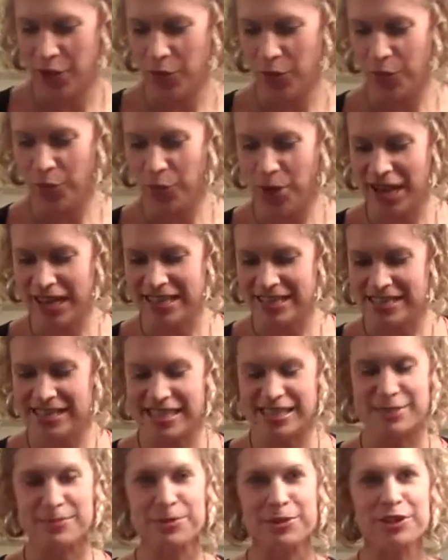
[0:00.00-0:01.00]
1
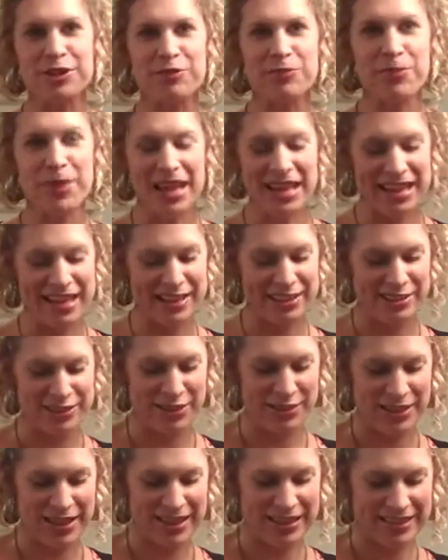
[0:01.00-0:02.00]
teaspoon of baking
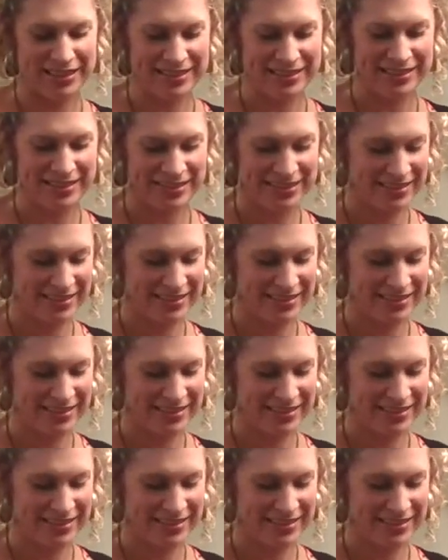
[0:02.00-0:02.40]
soda,